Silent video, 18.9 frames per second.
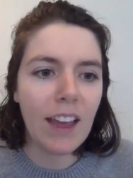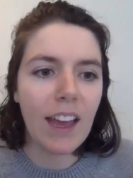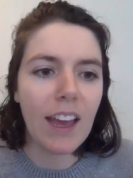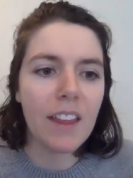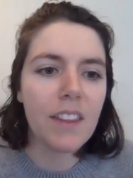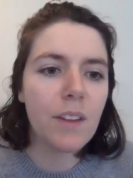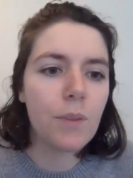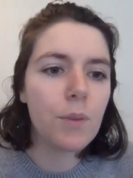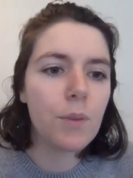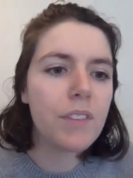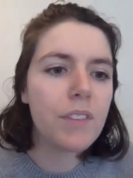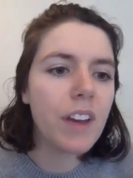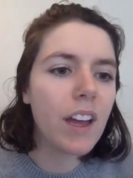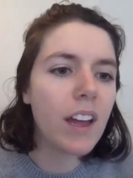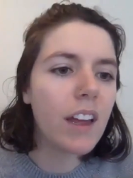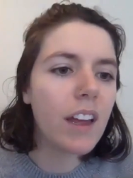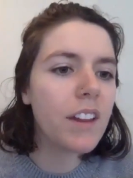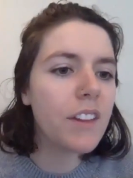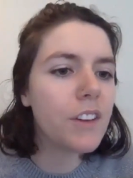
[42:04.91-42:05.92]
And then we've
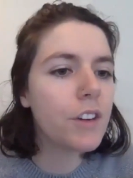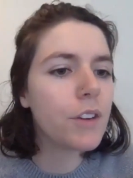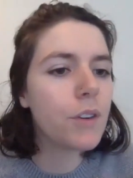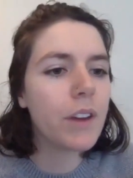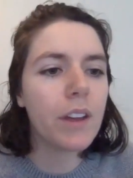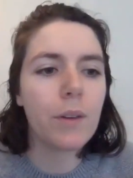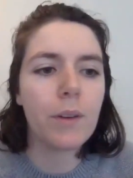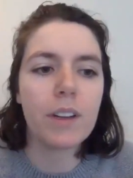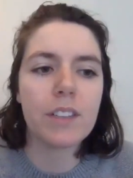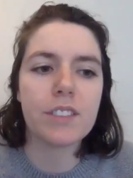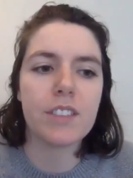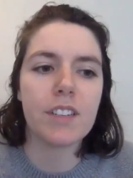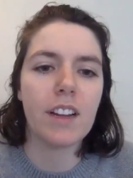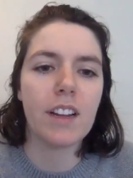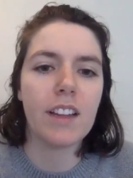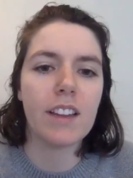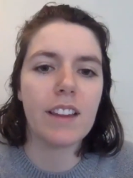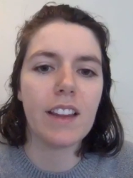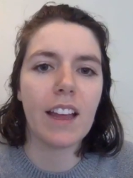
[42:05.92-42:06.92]
got another great question
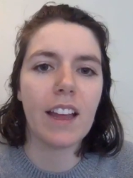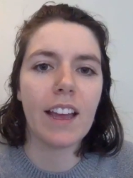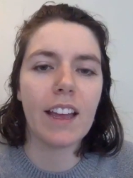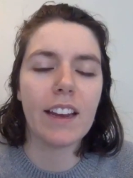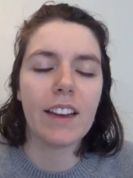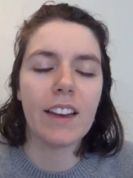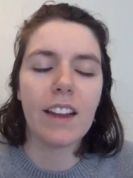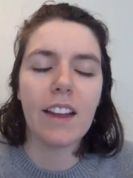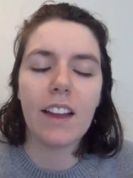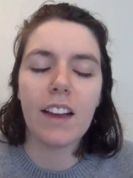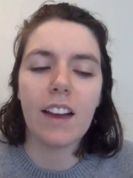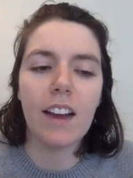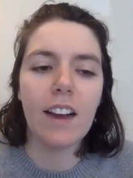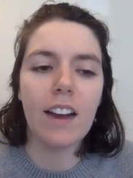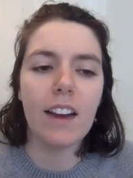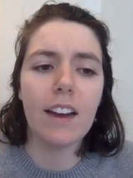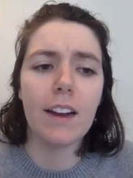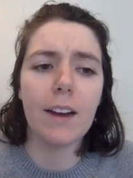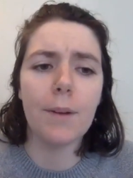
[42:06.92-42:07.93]
online.
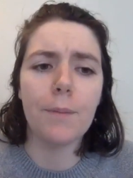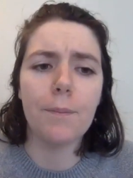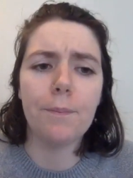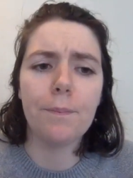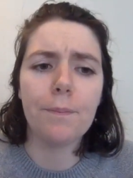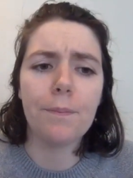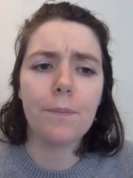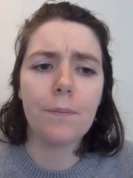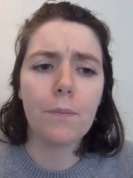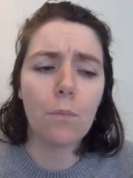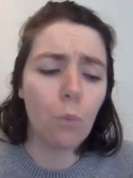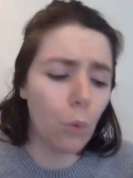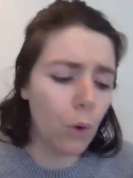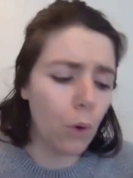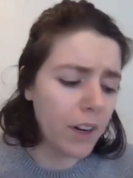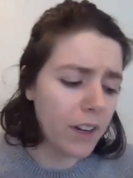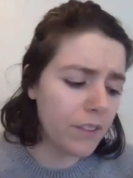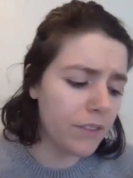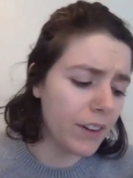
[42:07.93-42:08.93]

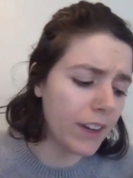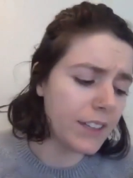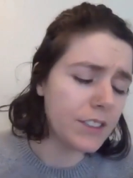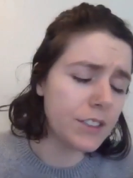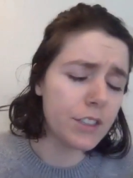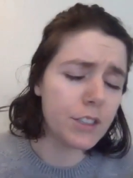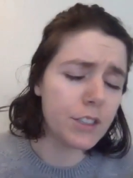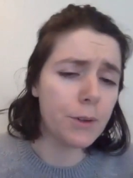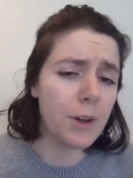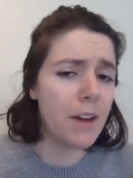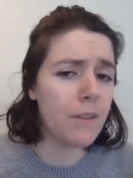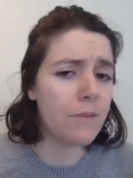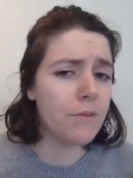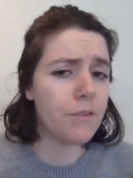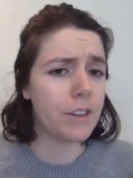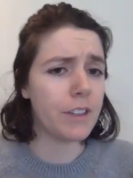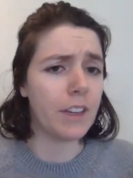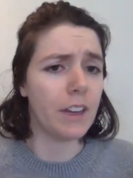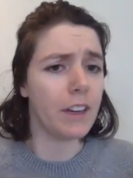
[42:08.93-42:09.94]
What advice do you have
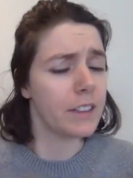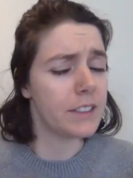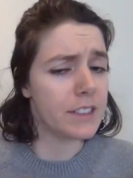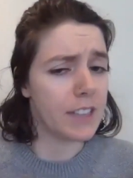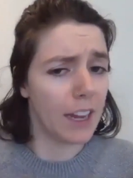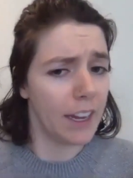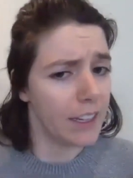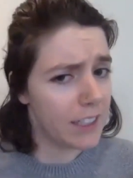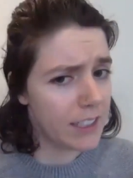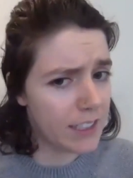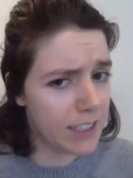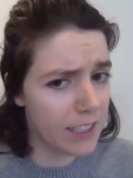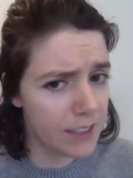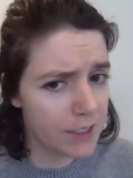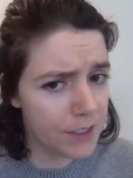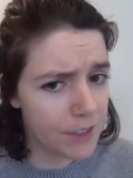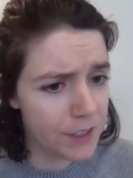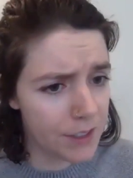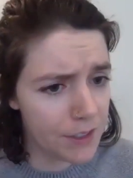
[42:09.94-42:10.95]
for young
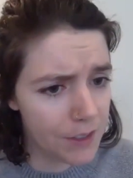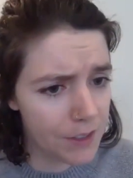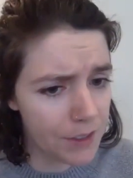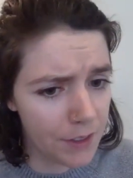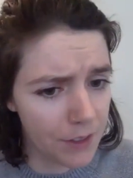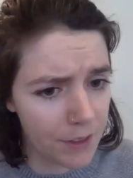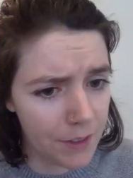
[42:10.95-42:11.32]
scientists?